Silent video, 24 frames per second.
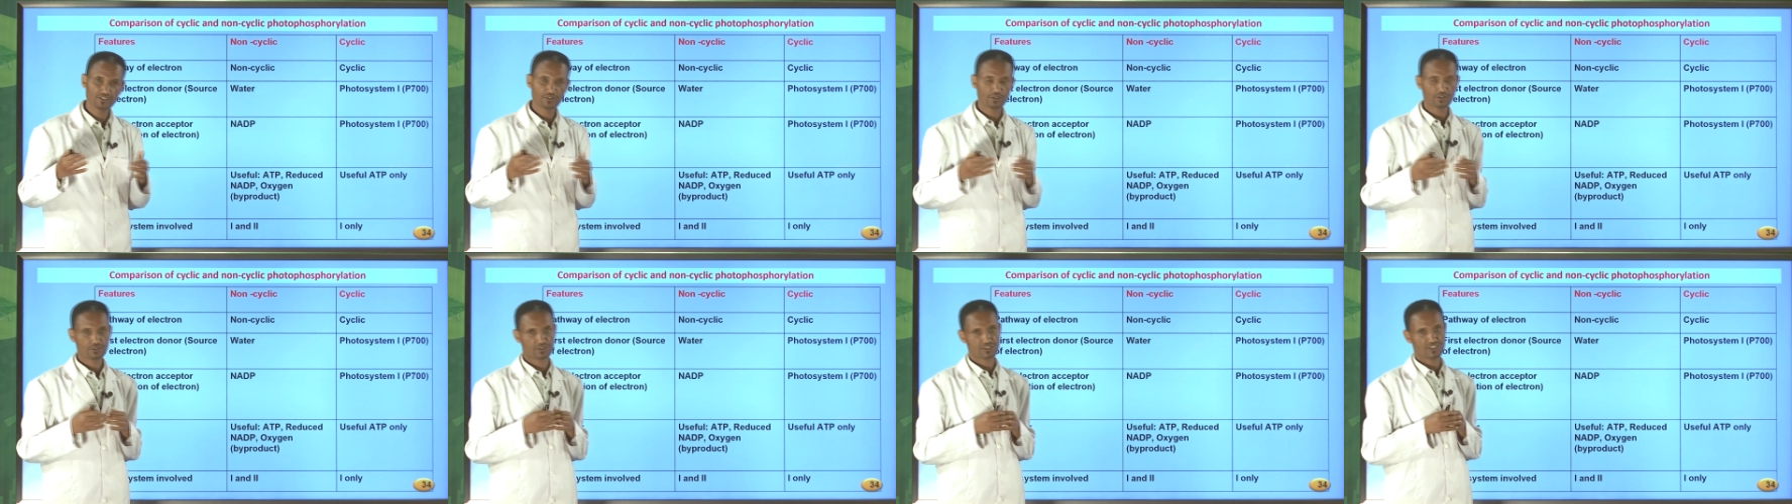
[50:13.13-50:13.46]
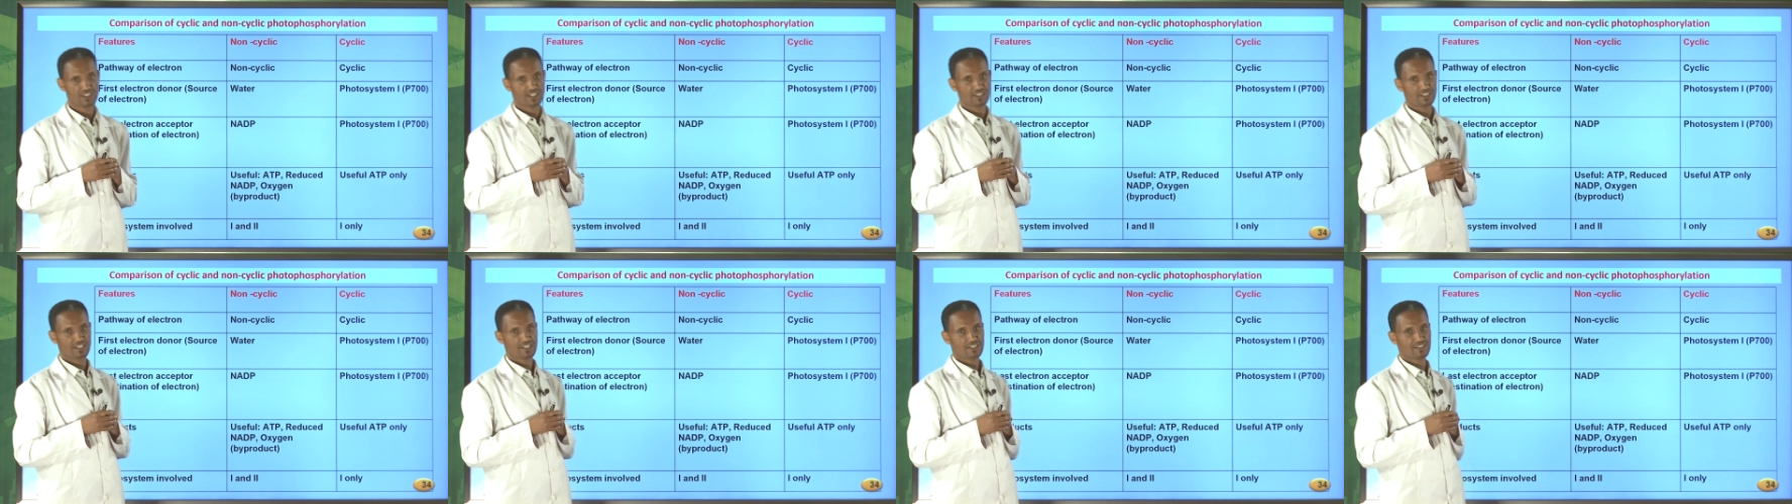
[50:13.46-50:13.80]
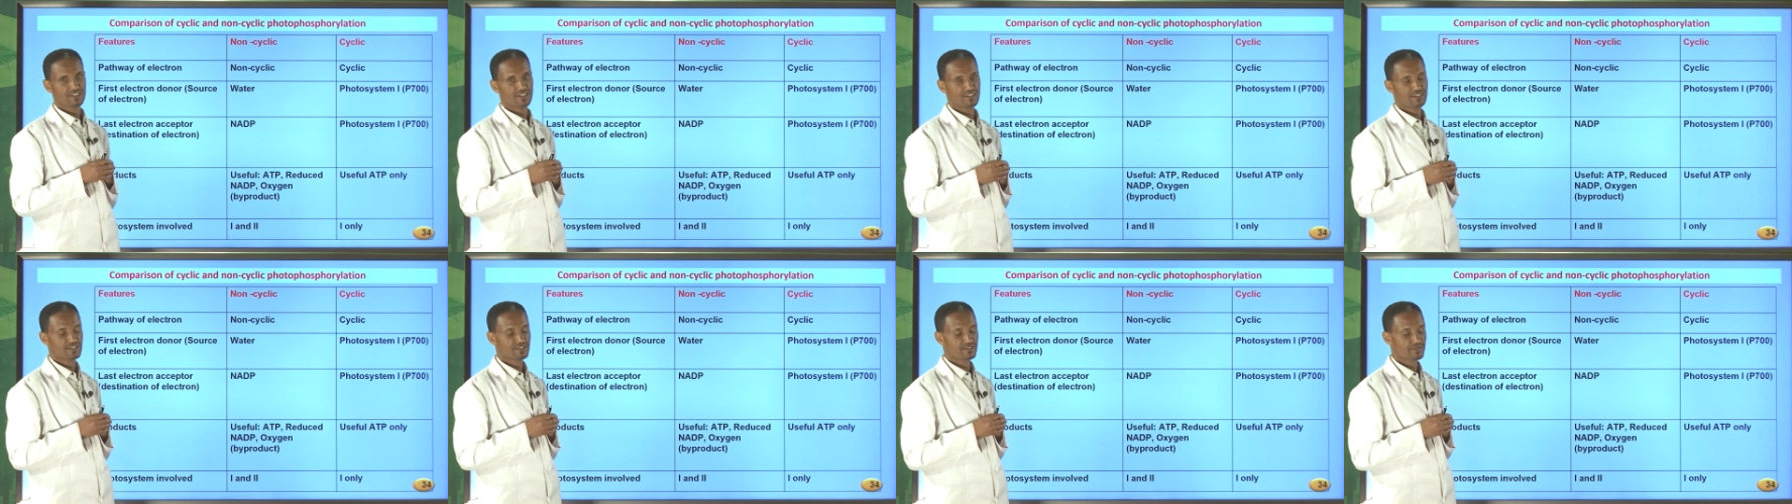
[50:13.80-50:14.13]

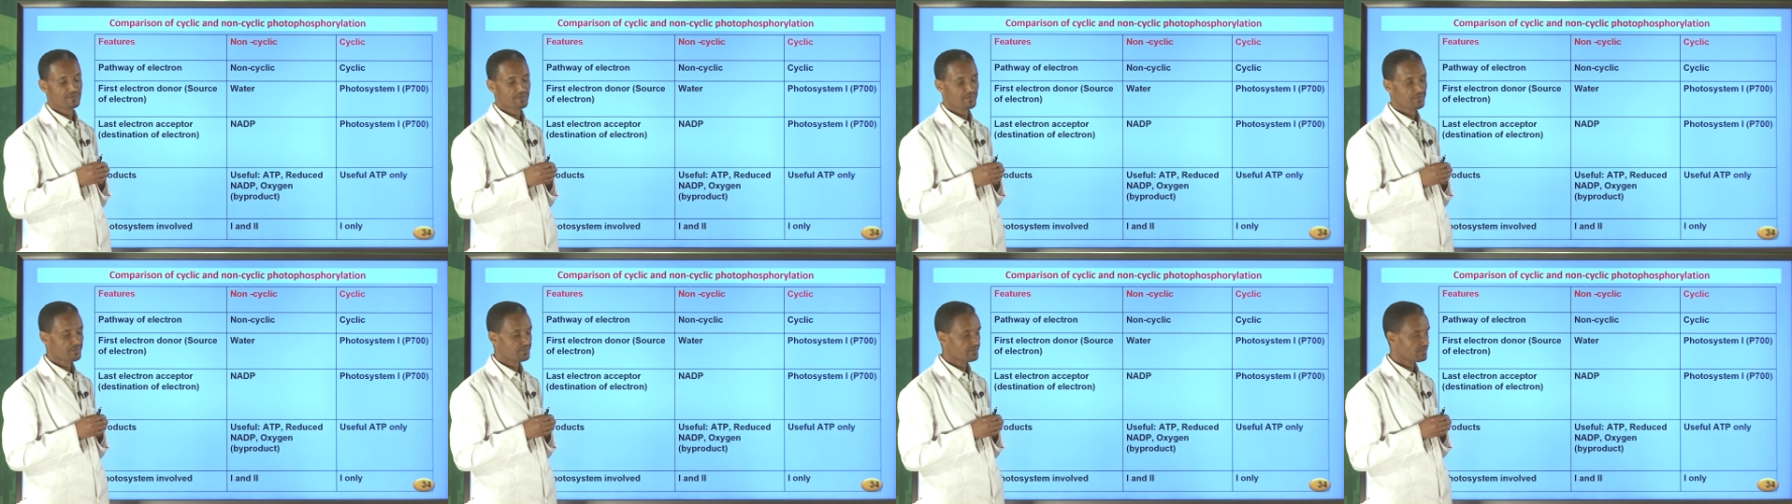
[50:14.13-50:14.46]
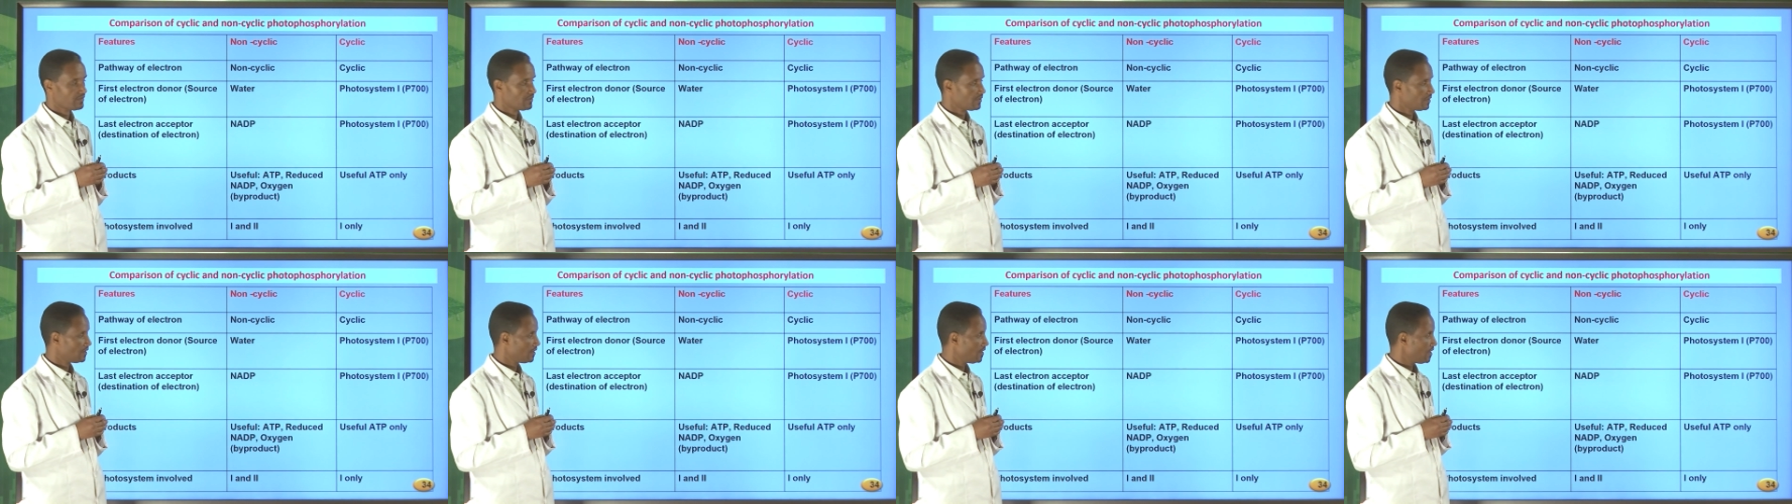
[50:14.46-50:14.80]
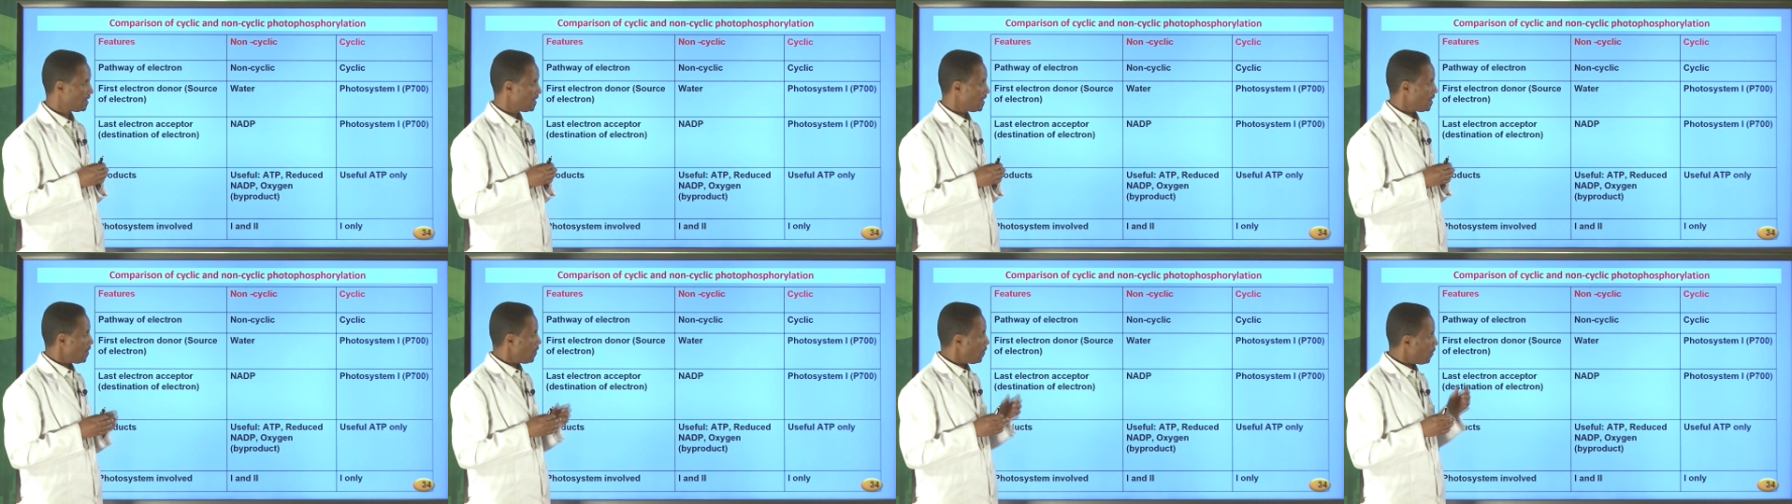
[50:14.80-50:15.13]
photosynthesis.
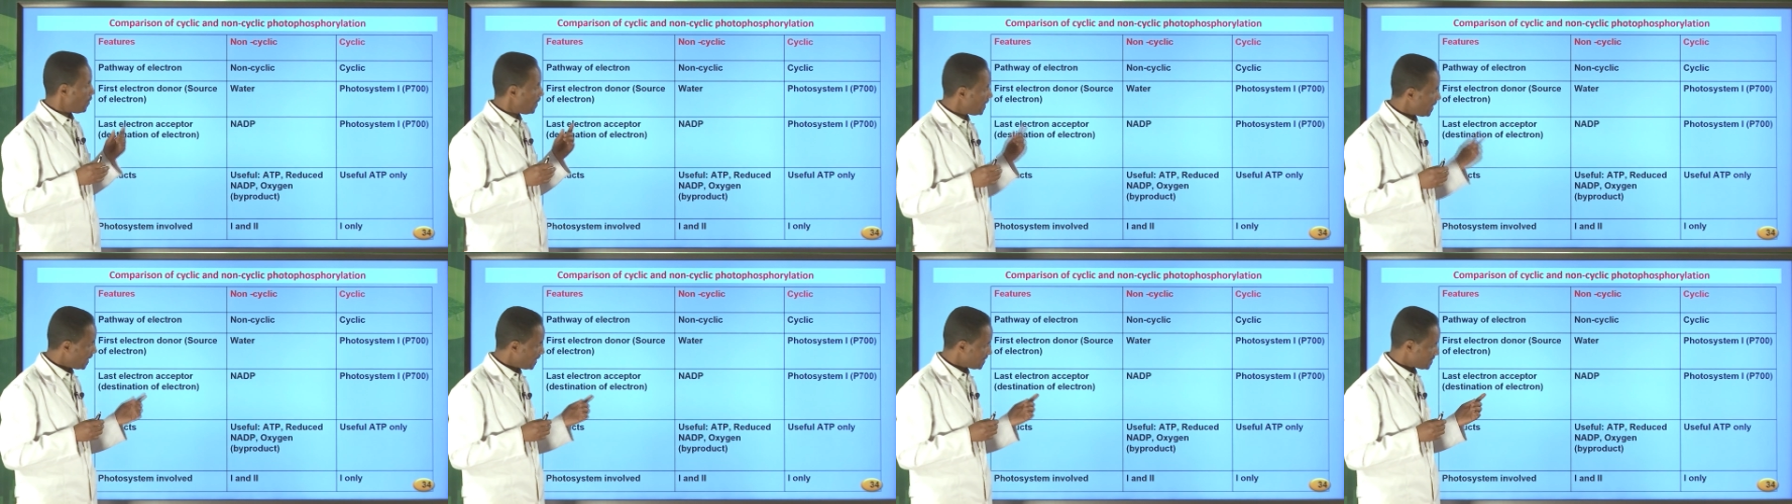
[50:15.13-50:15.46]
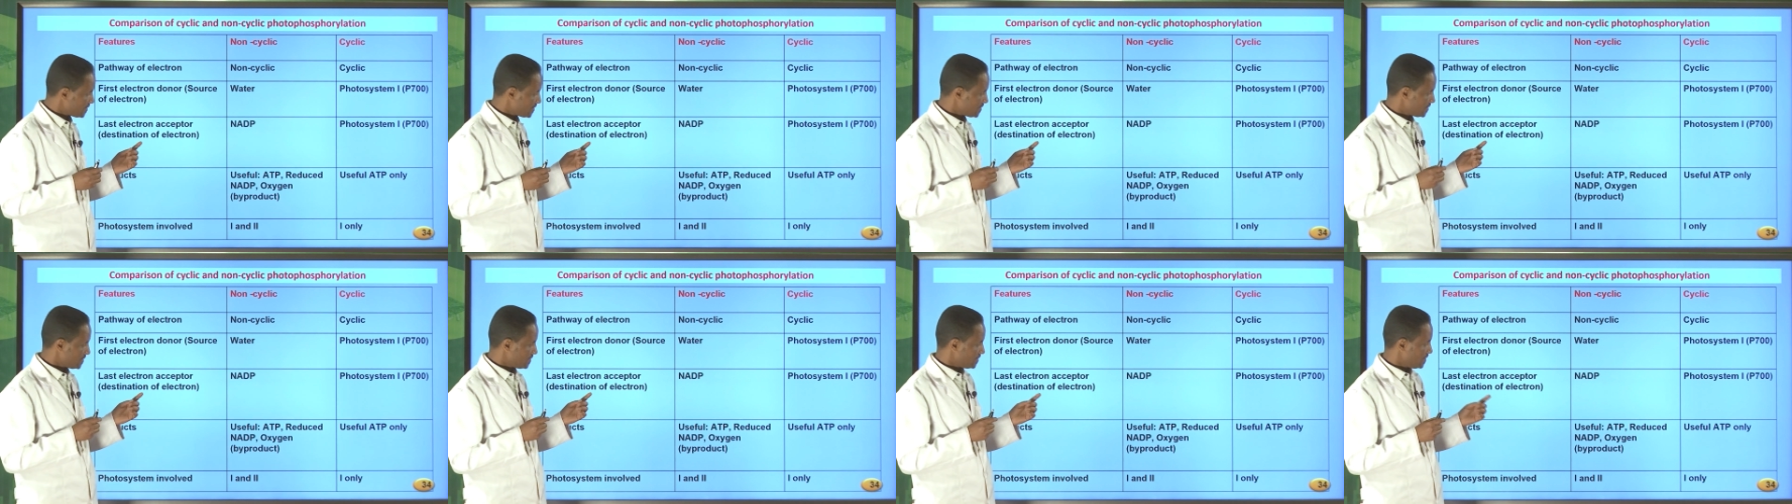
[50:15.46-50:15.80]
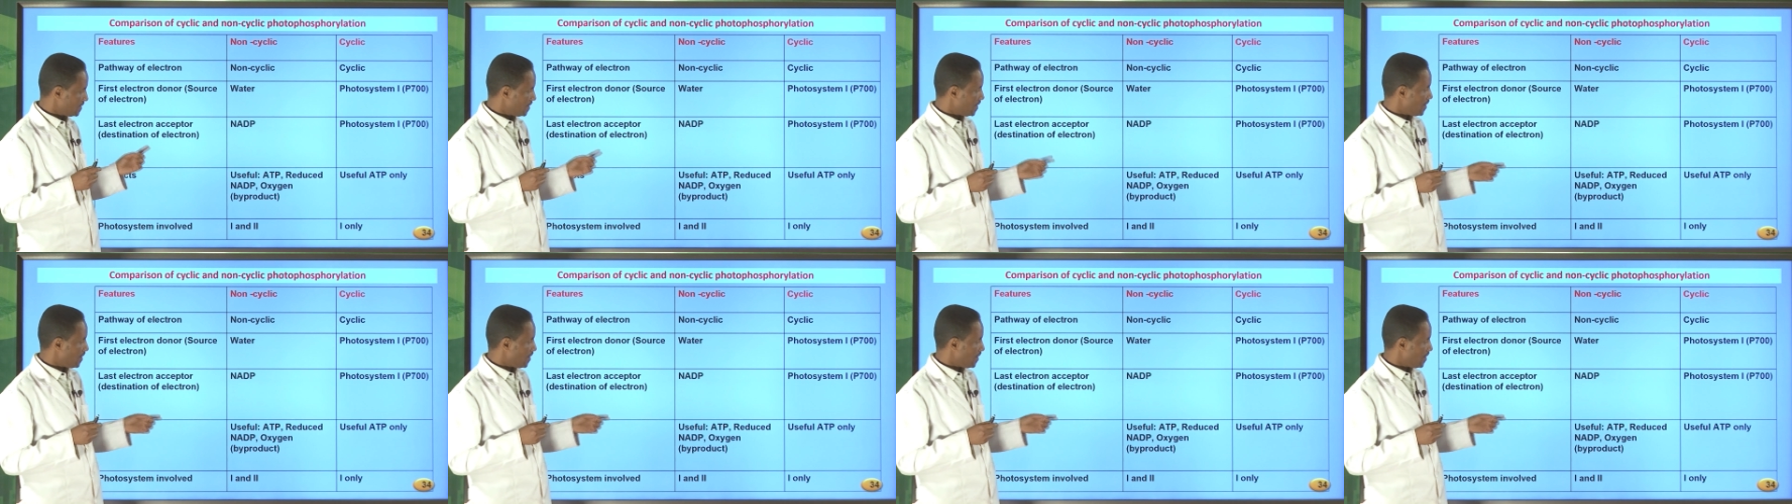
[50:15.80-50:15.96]
Whereas